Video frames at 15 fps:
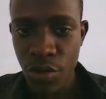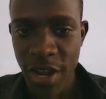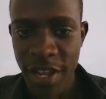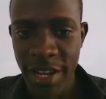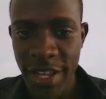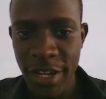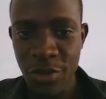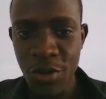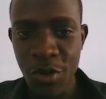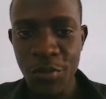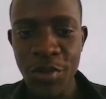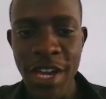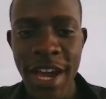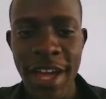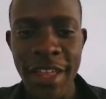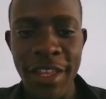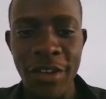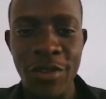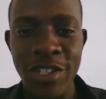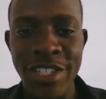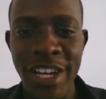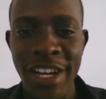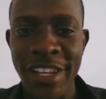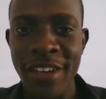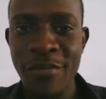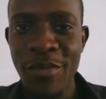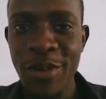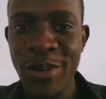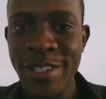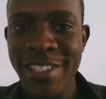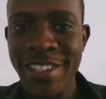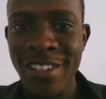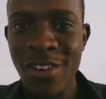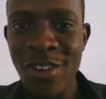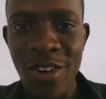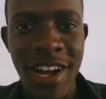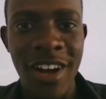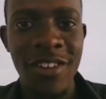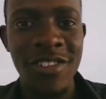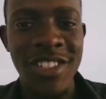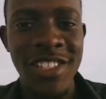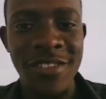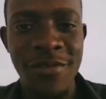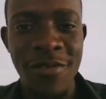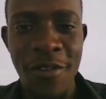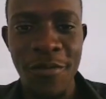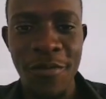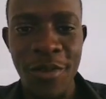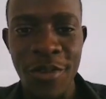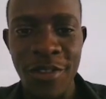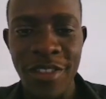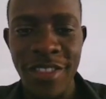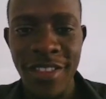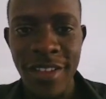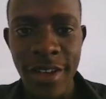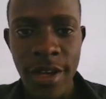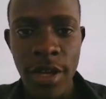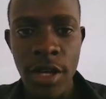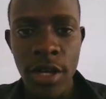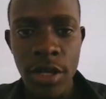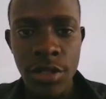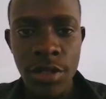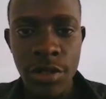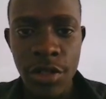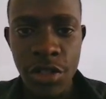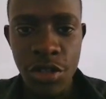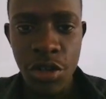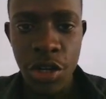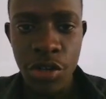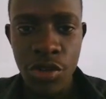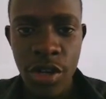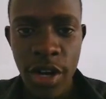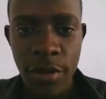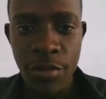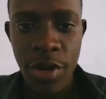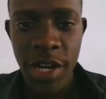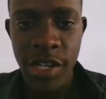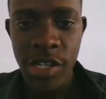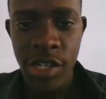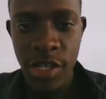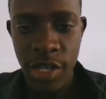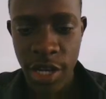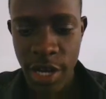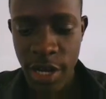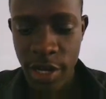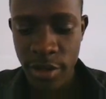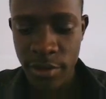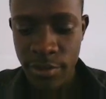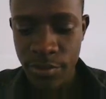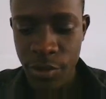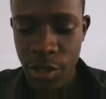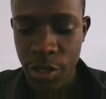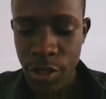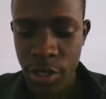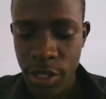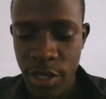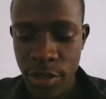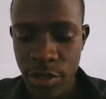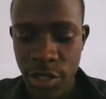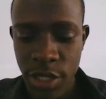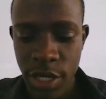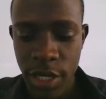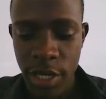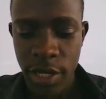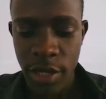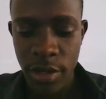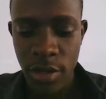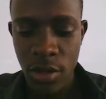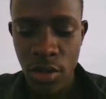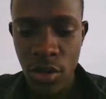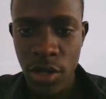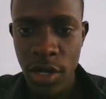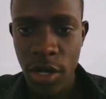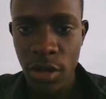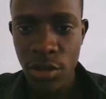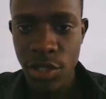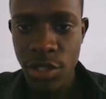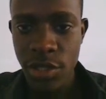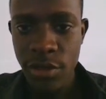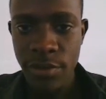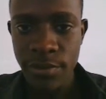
right at the top here then we shall import logout from auth I'm just going to come right in here the logged out